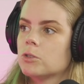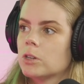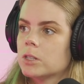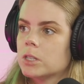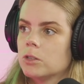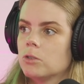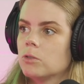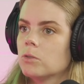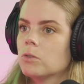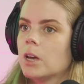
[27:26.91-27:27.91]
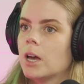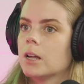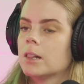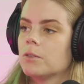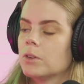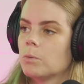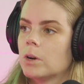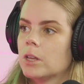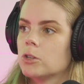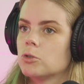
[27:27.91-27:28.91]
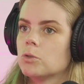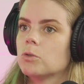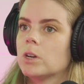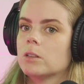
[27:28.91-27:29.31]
to continue living where they do,